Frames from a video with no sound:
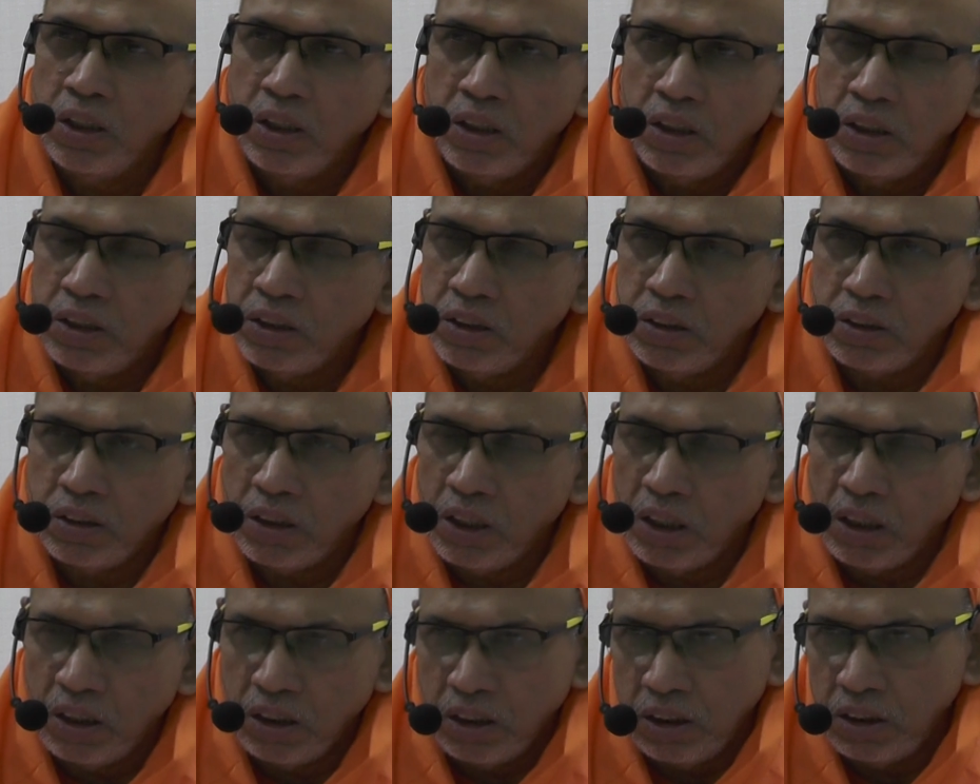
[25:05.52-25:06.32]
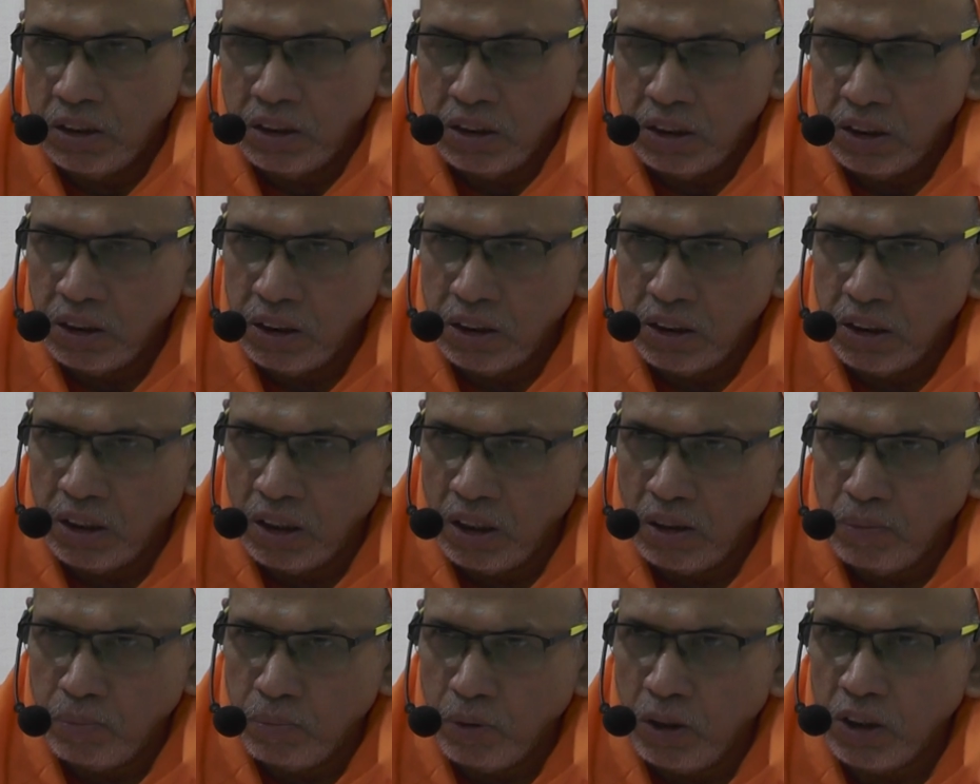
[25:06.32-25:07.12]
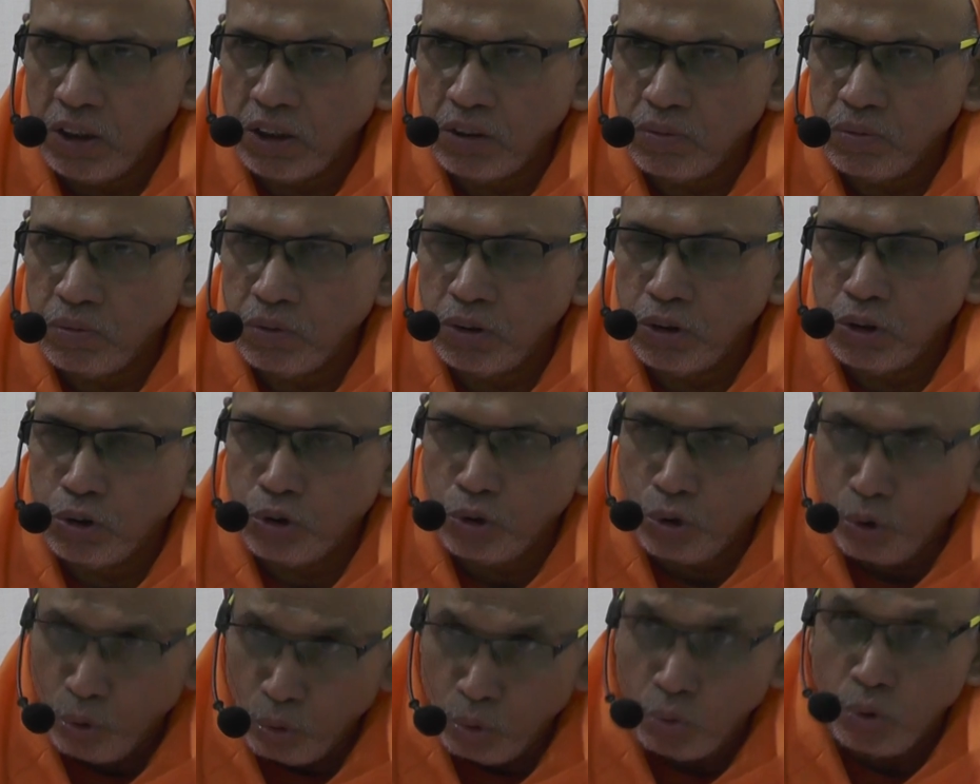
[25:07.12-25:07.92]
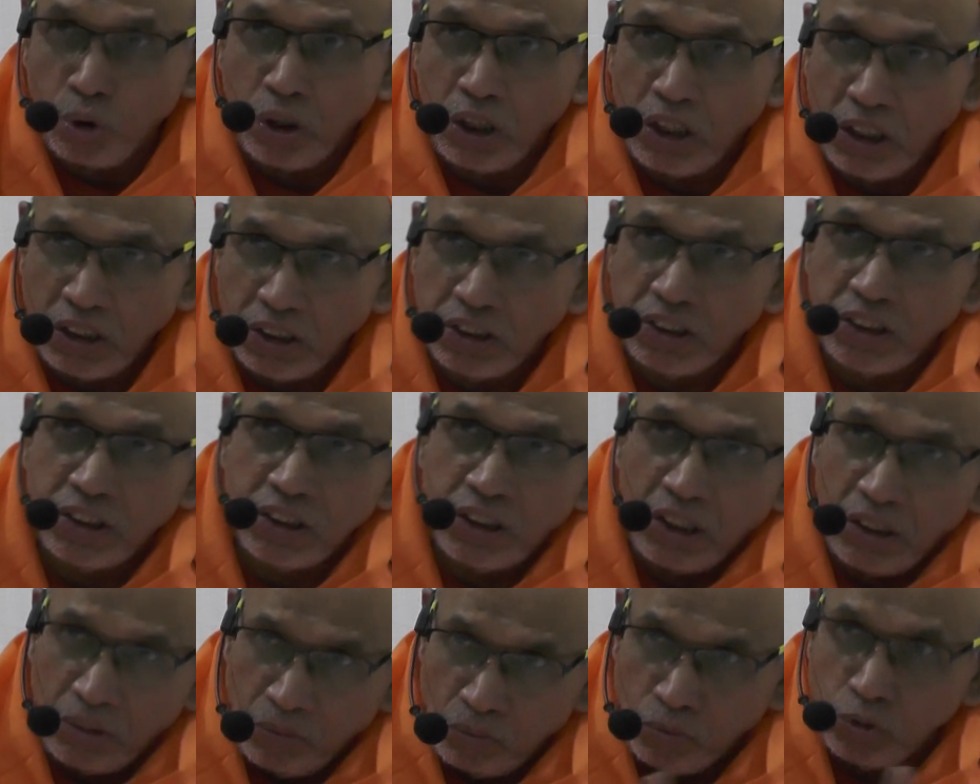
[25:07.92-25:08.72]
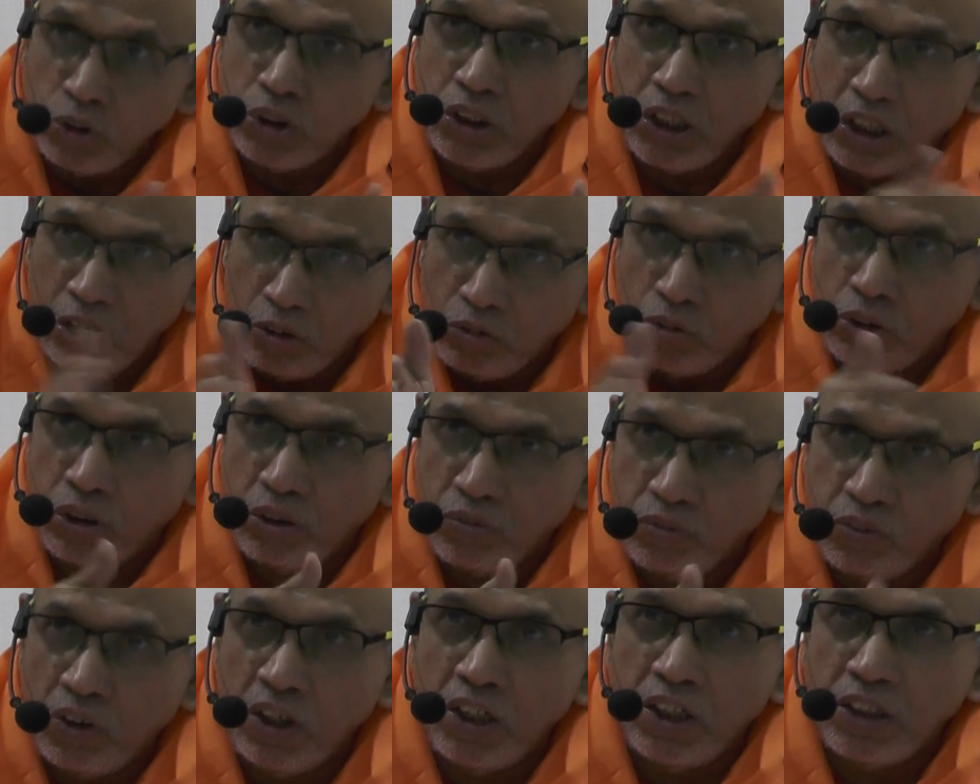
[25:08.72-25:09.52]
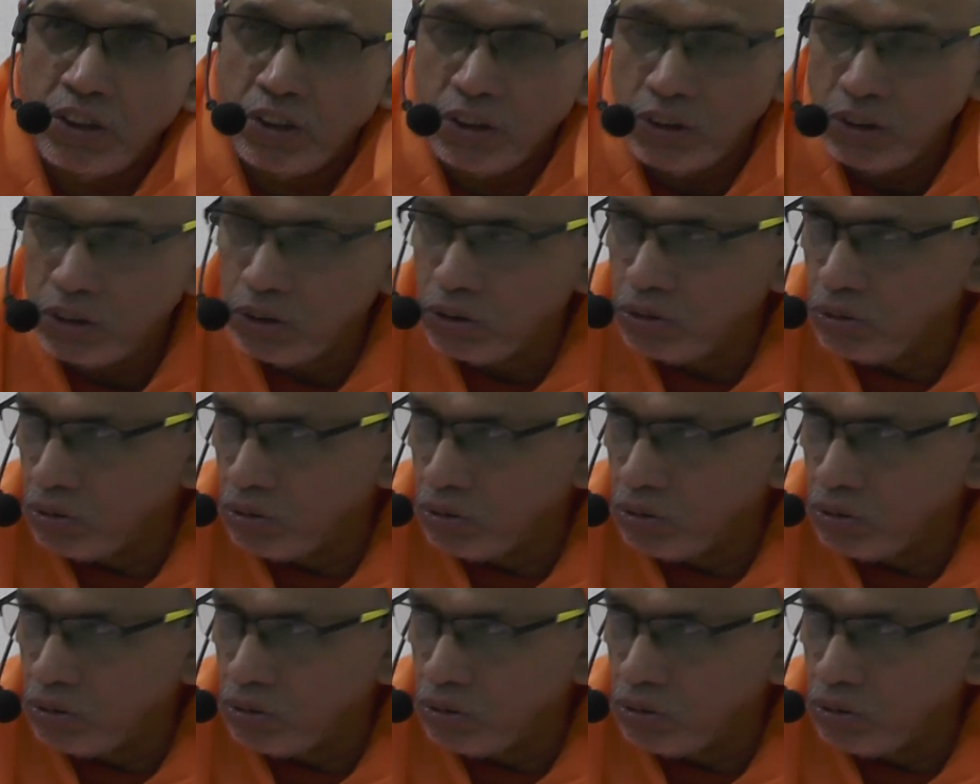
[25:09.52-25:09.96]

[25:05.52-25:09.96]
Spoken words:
It is not an integral part of the true religion which I have defined it